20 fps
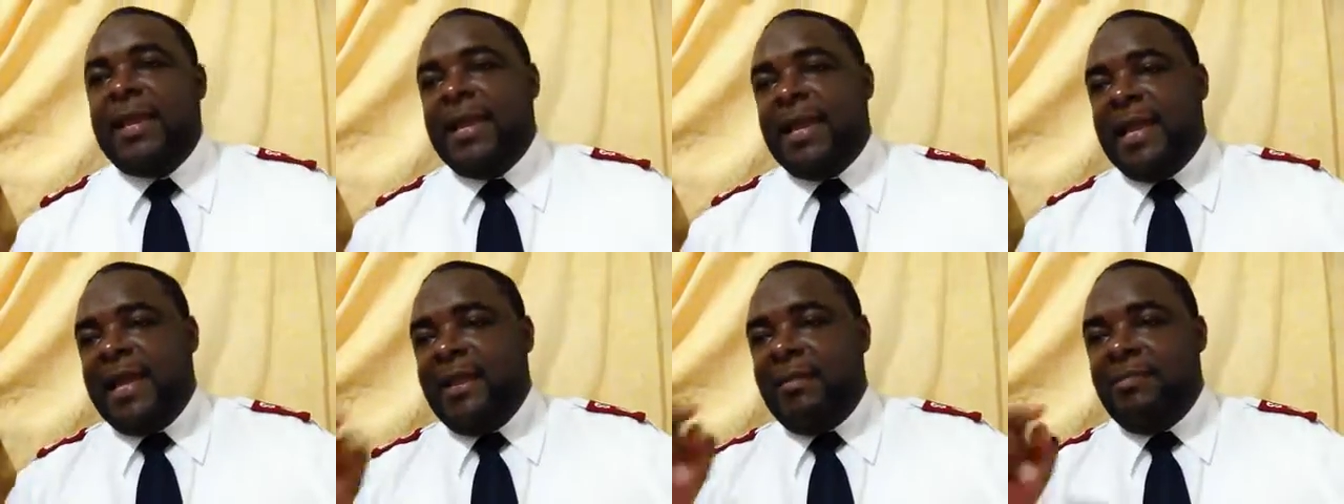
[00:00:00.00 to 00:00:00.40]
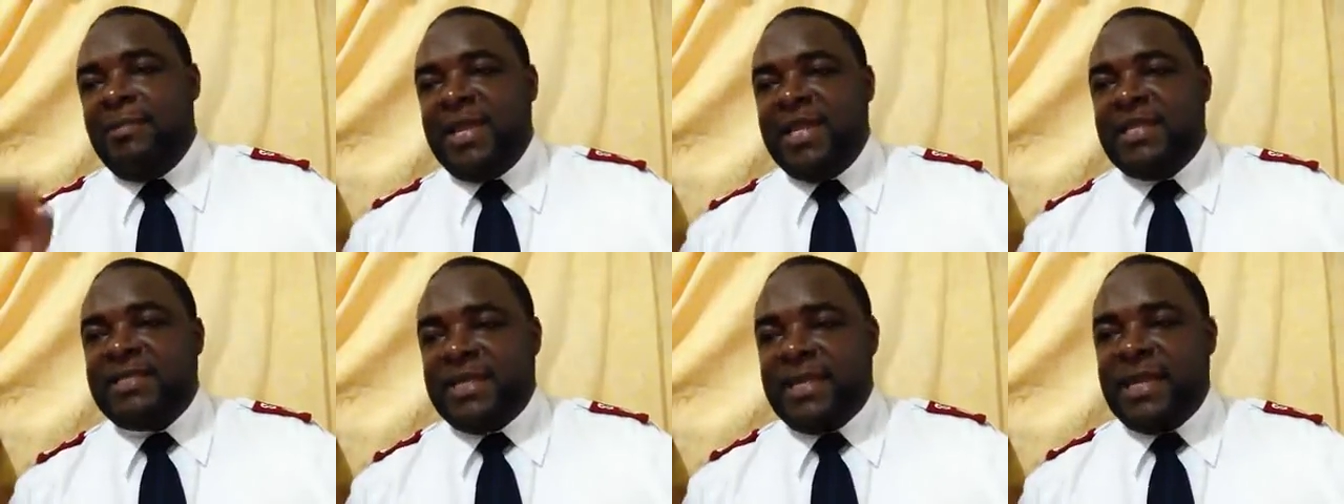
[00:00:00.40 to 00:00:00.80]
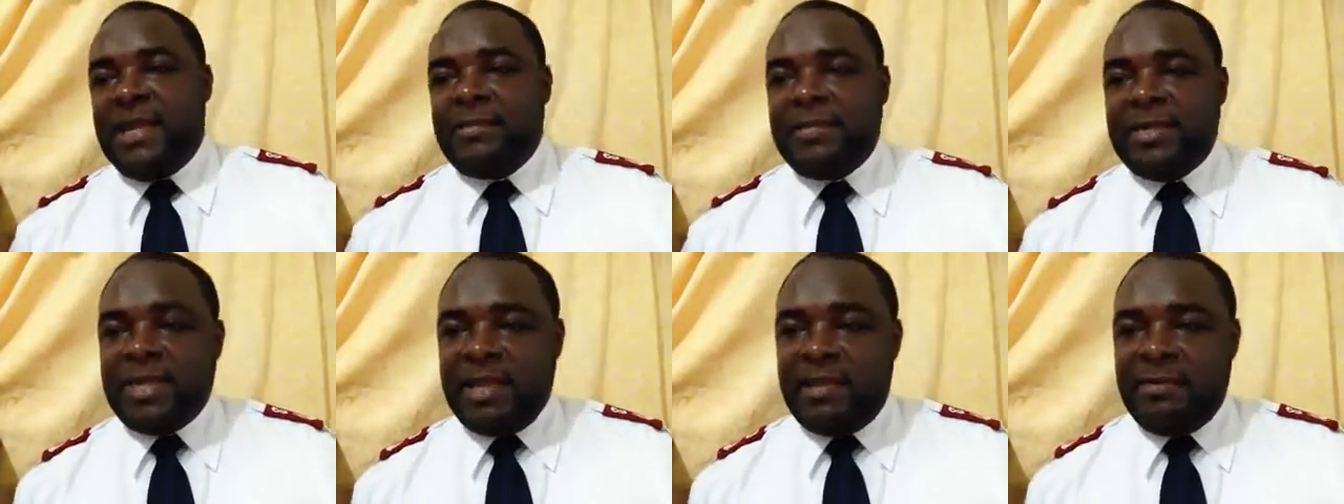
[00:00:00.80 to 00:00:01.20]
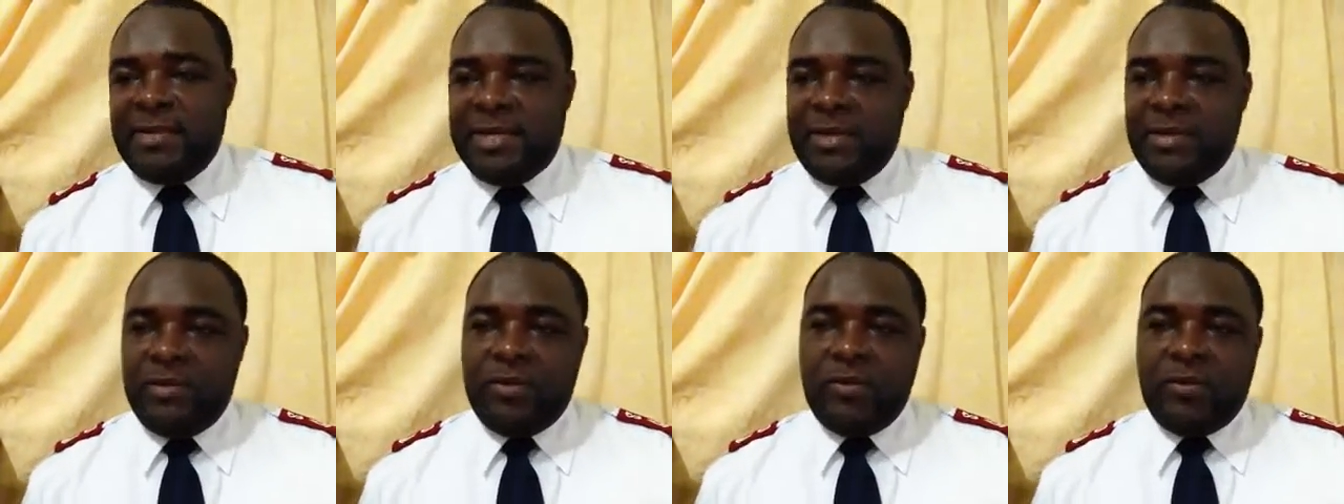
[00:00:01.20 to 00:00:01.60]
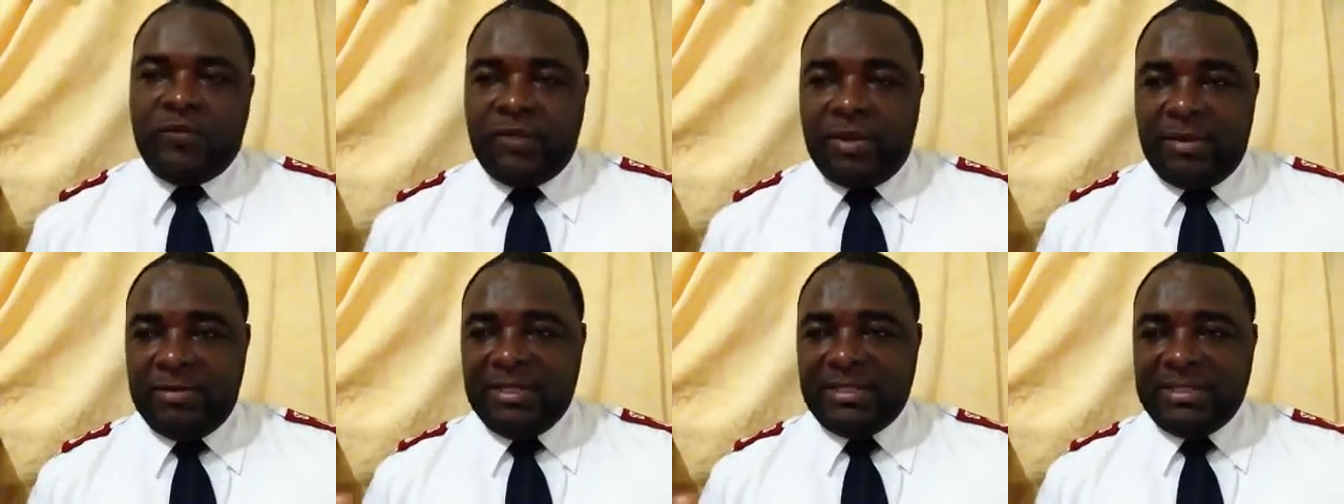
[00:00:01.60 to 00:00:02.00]
I am Major Calvin coming to you
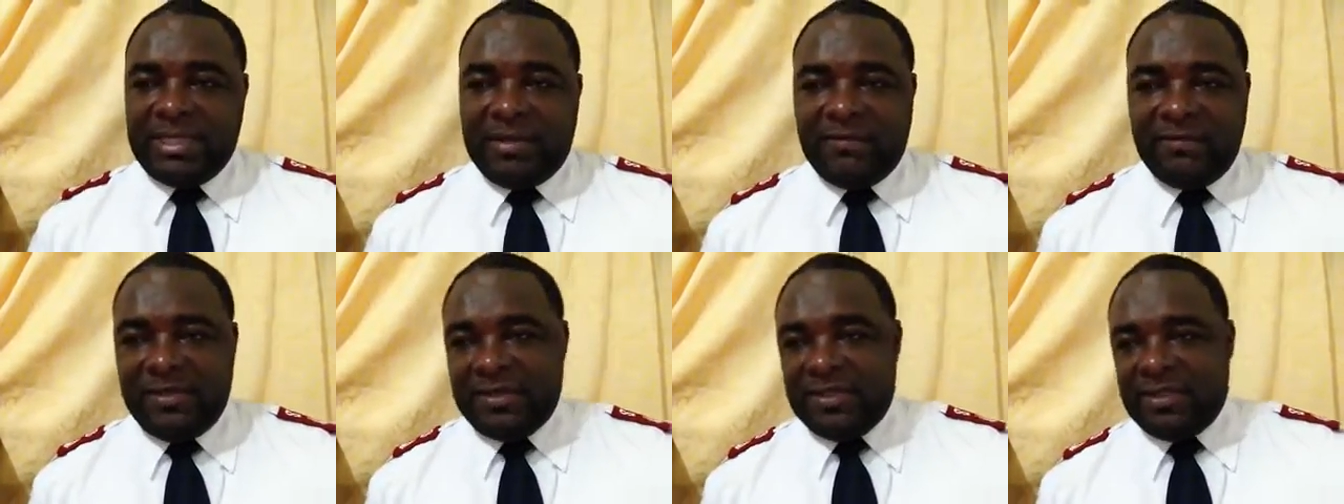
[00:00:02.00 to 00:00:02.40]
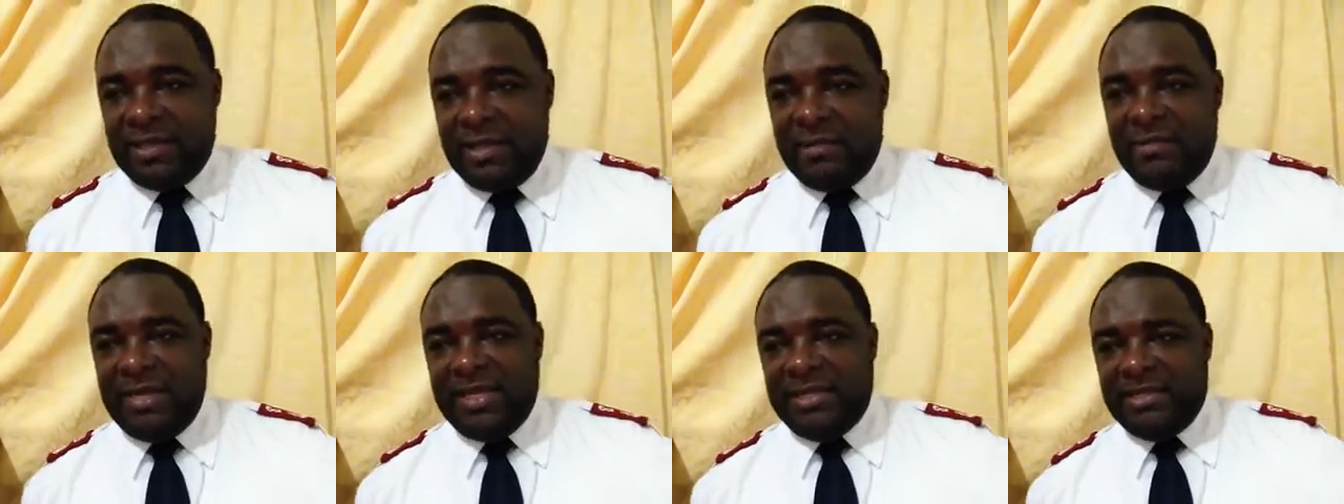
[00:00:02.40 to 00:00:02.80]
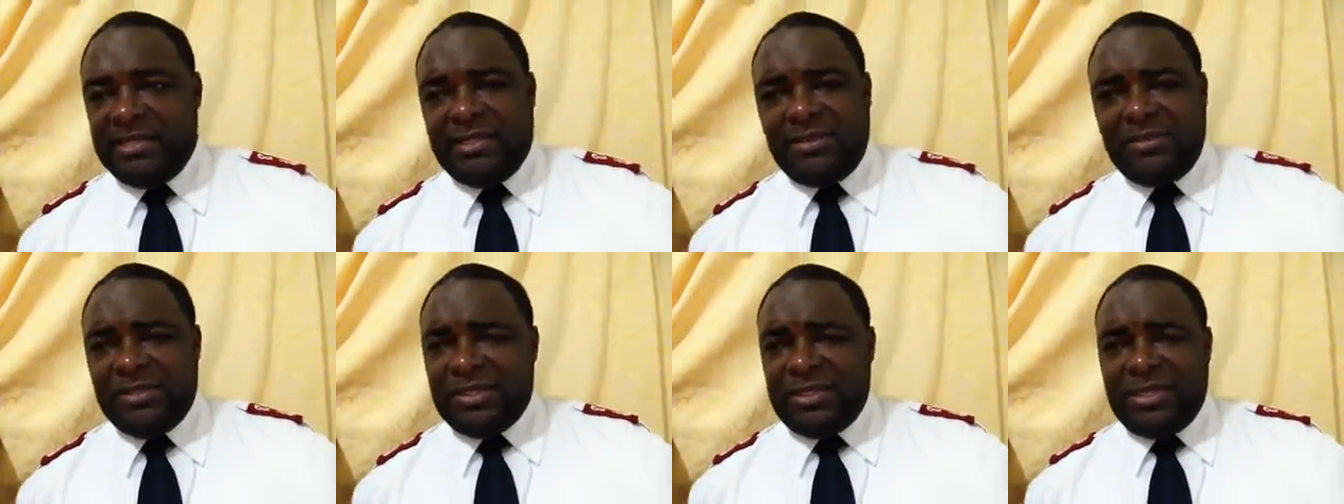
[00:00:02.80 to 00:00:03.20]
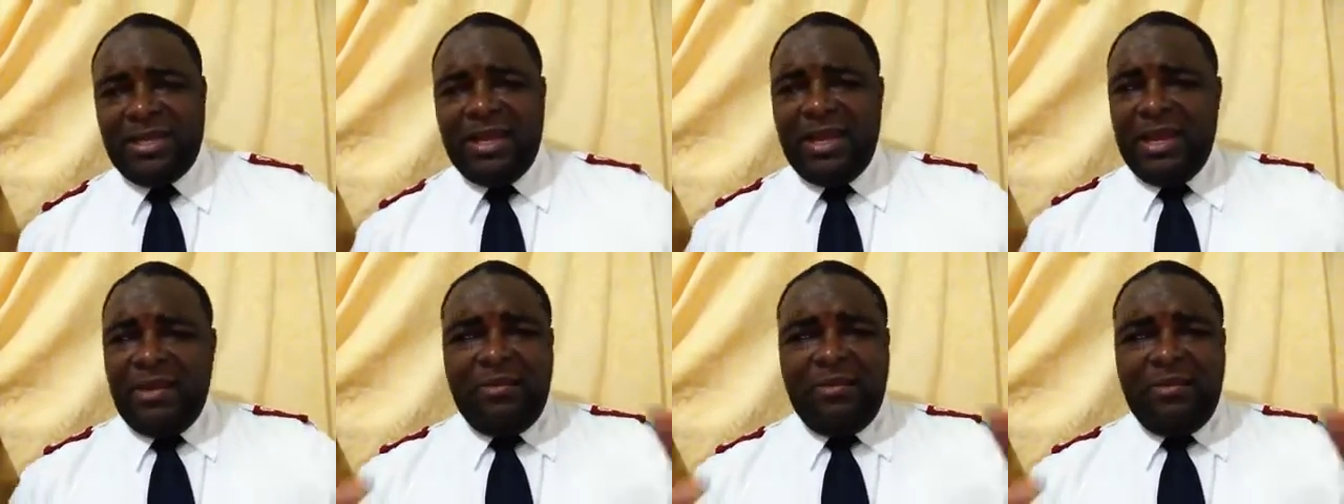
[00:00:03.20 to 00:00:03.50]
from the Salvation Army in St. Lucia.